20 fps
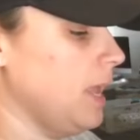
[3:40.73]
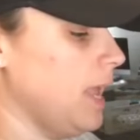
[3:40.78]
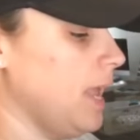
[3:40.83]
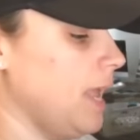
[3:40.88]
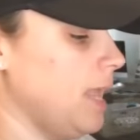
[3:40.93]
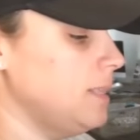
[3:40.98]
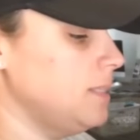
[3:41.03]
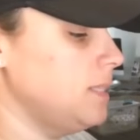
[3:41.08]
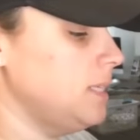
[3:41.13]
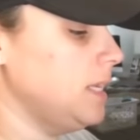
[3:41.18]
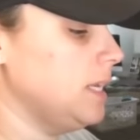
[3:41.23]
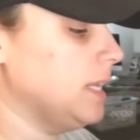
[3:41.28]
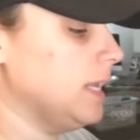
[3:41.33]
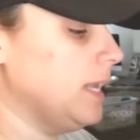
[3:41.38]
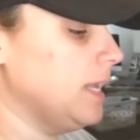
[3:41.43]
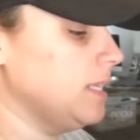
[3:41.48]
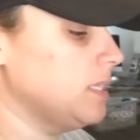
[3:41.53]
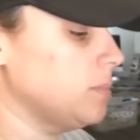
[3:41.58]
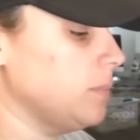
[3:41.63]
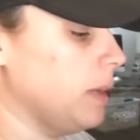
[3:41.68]
and
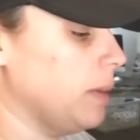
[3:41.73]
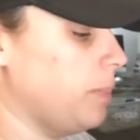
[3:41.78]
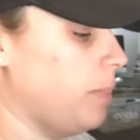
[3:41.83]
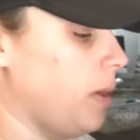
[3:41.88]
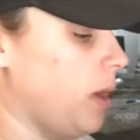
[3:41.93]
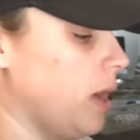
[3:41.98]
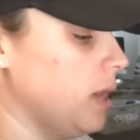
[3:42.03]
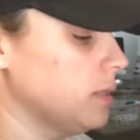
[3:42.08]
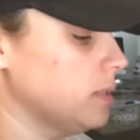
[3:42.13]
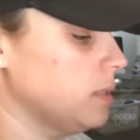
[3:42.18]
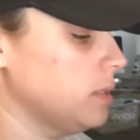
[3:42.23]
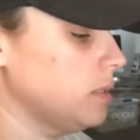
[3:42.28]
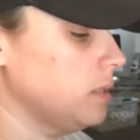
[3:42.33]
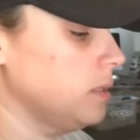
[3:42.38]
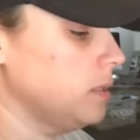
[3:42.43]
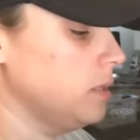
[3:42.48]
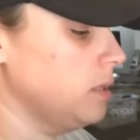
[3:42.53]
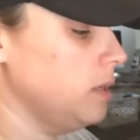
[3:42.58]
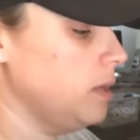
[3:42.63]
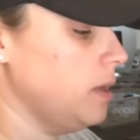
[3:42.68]
deglaze my pot.
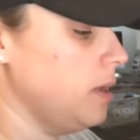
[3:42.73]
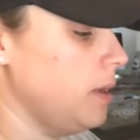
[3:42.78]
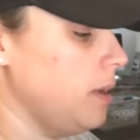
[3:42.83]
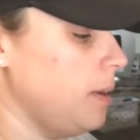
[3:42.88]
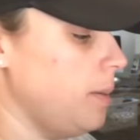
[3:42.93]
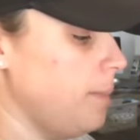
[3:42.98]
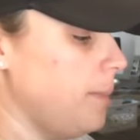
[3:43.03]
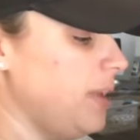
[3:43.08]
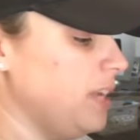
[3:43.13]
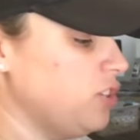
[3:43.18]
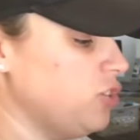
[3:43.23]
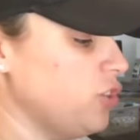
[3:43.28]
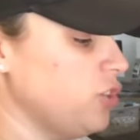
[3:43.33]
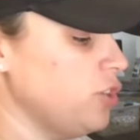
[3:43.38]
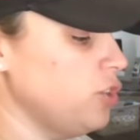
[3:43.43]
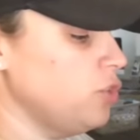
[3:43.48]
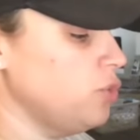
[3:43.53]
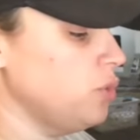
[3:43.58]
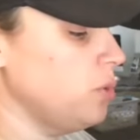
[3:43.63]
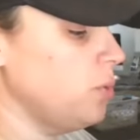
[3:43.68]
Make sure
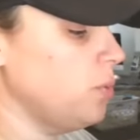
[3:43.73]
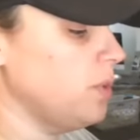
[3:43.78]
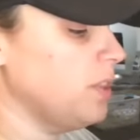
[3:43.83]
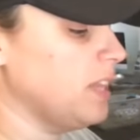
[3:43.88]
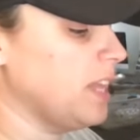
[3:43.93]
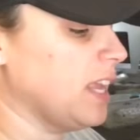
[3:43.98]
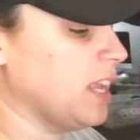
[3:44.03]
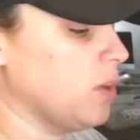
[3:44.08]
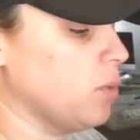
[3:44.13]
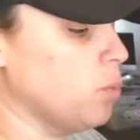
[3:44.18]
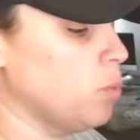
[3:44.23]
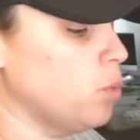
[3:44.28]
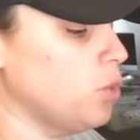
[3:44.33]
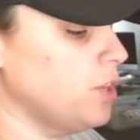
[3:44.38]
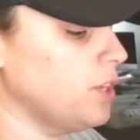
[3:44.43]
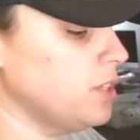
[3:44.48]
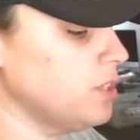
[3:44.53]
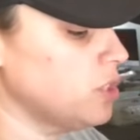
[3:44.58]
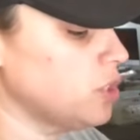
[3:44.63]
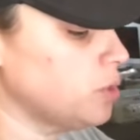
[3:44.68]
you do it with like a
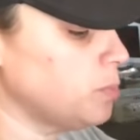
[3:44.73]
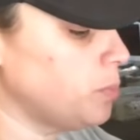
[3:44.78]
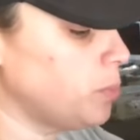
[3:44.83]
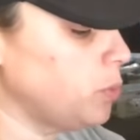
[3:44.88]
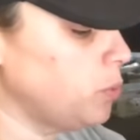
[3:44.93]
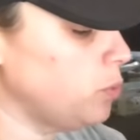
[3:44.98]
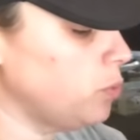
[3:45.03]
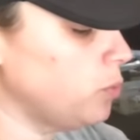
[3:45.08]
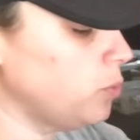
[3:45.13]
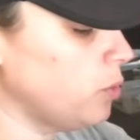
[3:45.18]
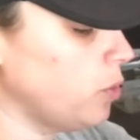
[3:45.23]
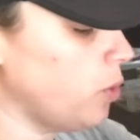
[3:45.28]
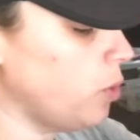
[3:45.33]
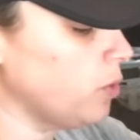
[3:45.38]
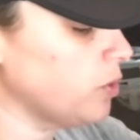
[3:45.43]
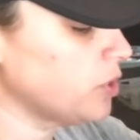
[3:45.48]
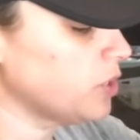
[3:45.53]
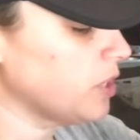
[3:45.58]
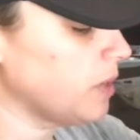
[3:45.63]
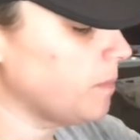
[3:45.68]
wooden spoon
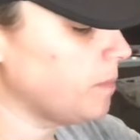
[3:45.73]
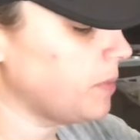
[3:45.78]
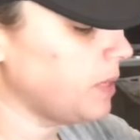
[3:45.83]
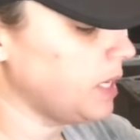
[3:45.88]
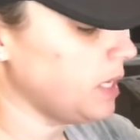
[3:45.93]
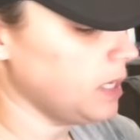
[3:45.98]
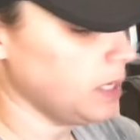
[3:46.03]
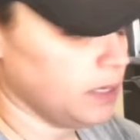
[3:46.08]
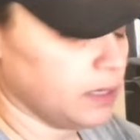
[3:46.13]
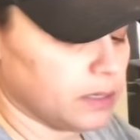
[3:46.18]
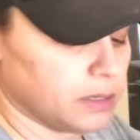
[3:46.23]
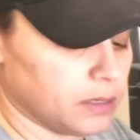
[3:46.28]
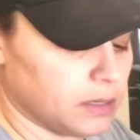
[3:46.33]
or something.